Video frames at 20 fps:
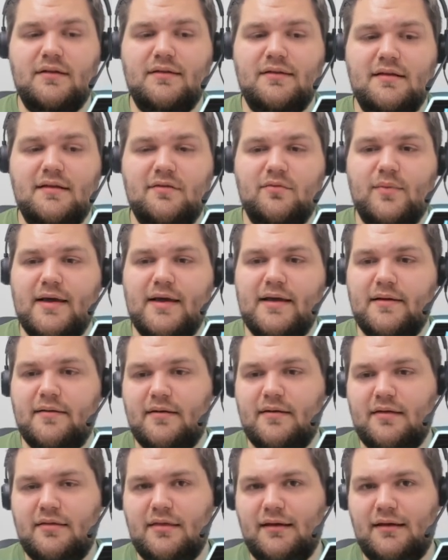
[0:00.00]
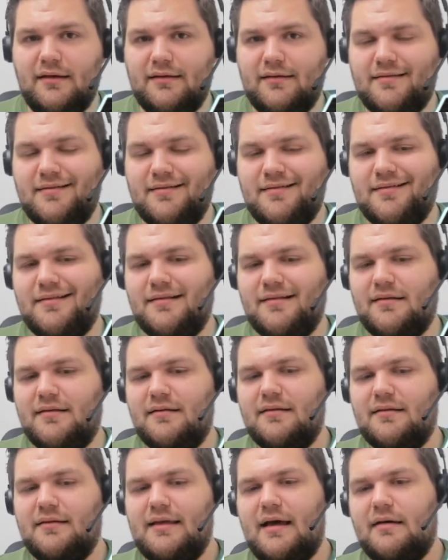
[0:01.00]
way I think it's
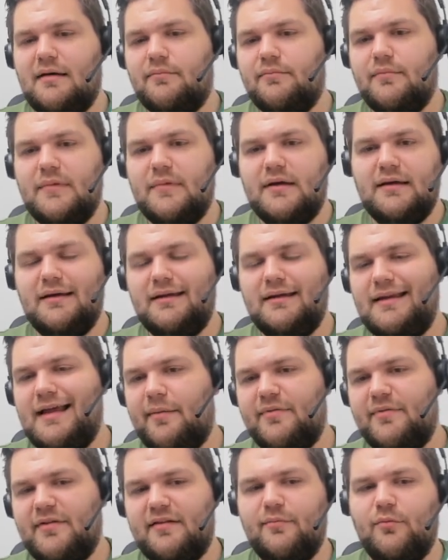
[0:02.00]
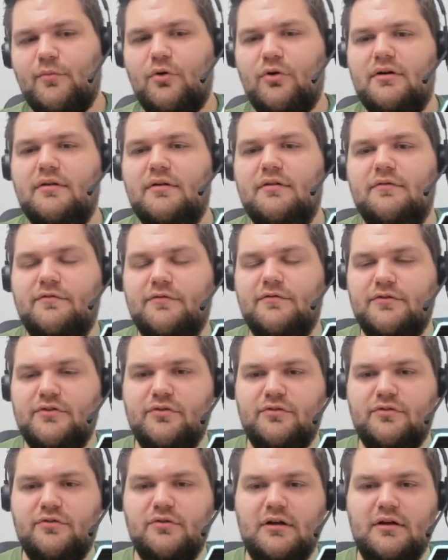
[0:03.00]
yeah it helps us more
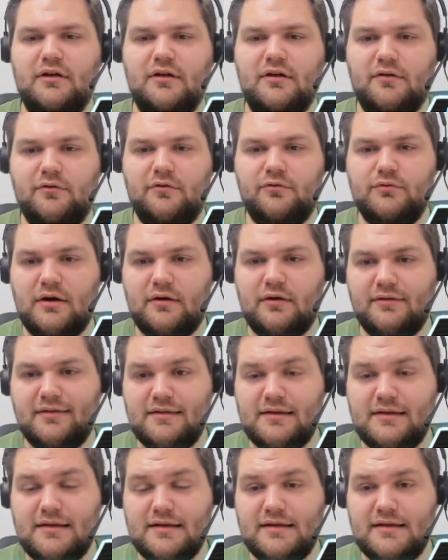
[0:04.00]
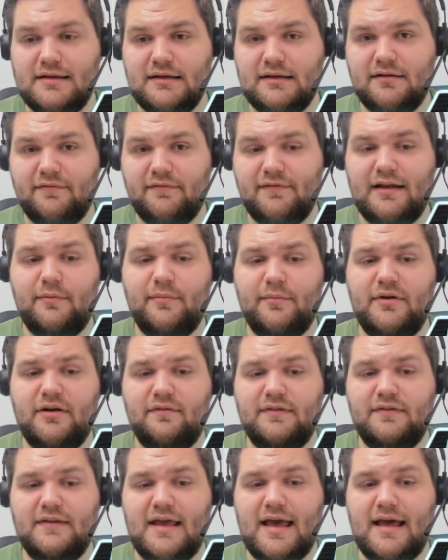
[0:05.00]
throughout the development
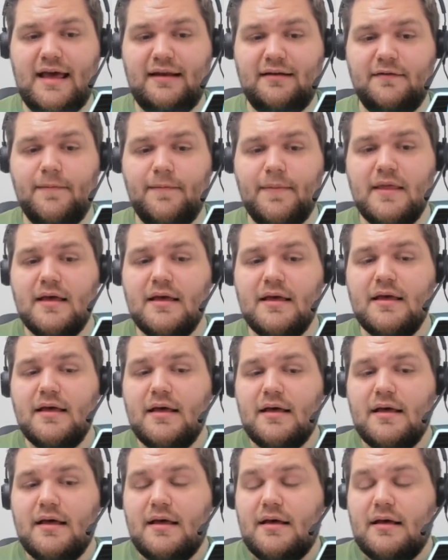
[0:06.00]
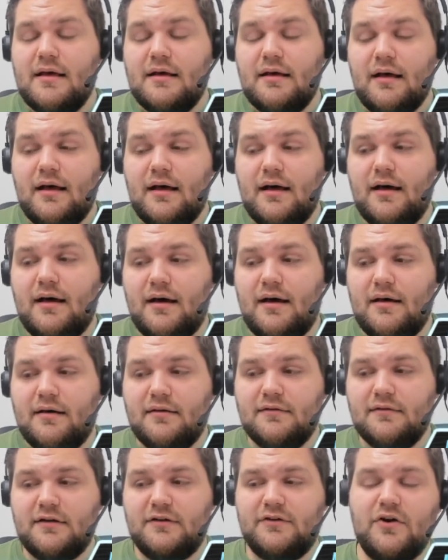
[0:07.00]
of the hand.
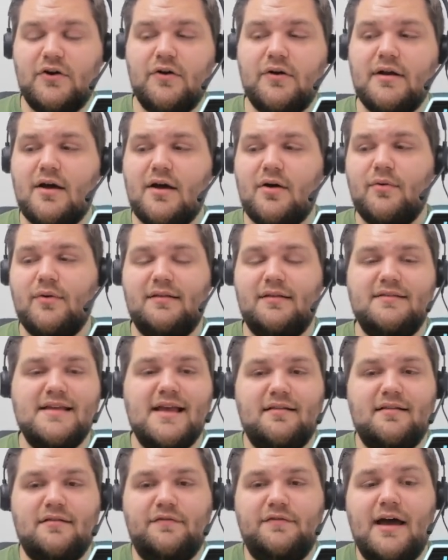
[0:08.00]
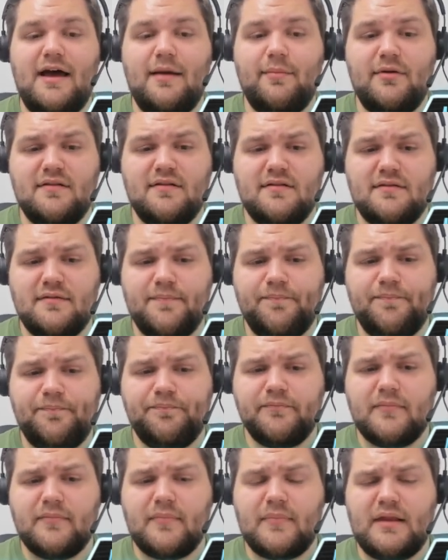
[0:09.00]
The turn now is the ace of diamonds.
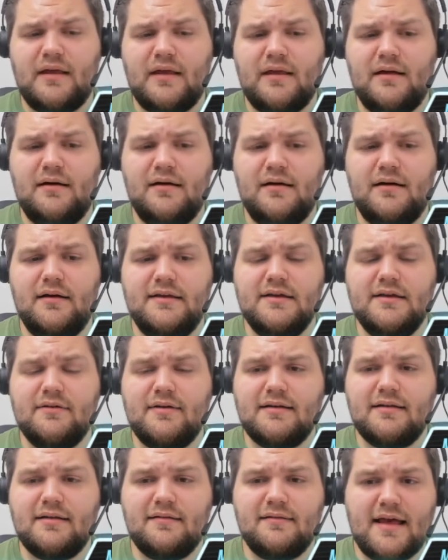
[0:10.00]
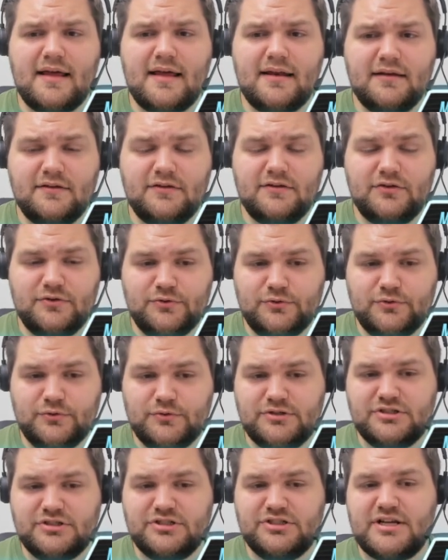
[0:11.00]
Here I decided
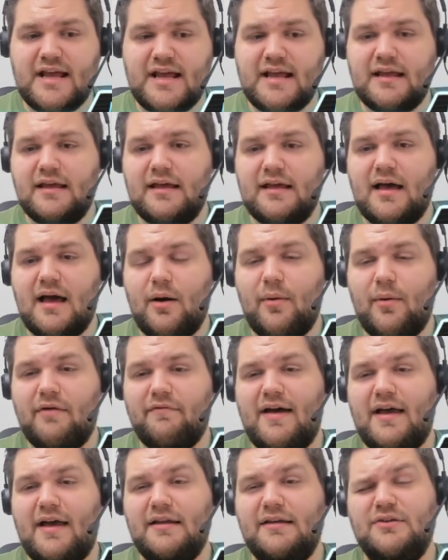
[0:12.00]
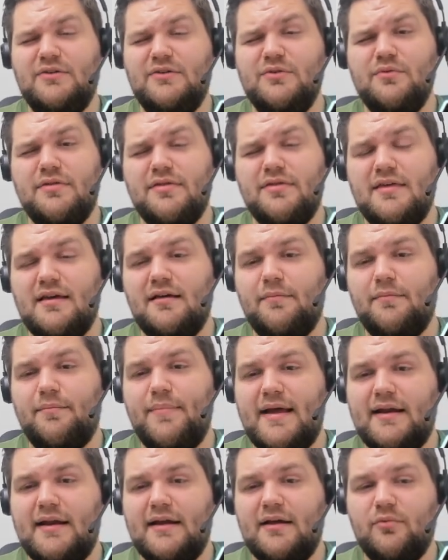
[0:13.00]
to check. However, I do think
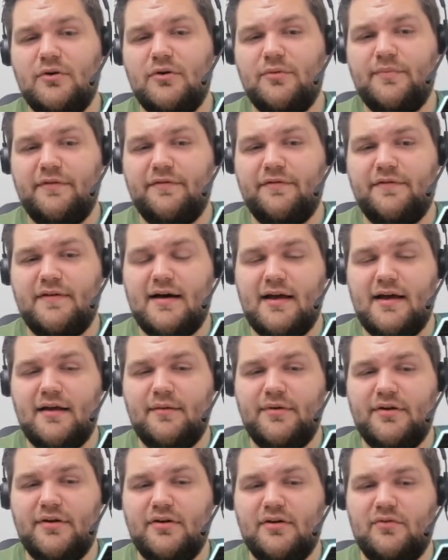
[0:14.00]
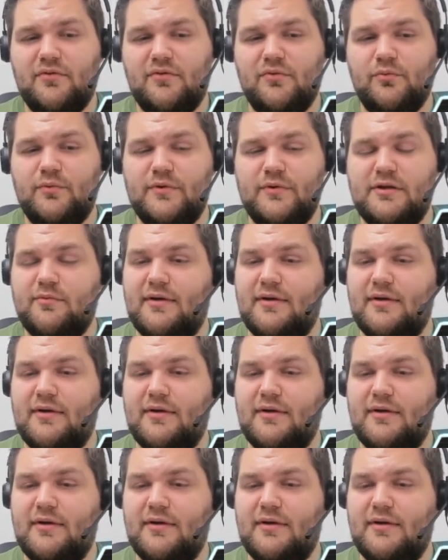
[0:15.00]
betting would be fine because we will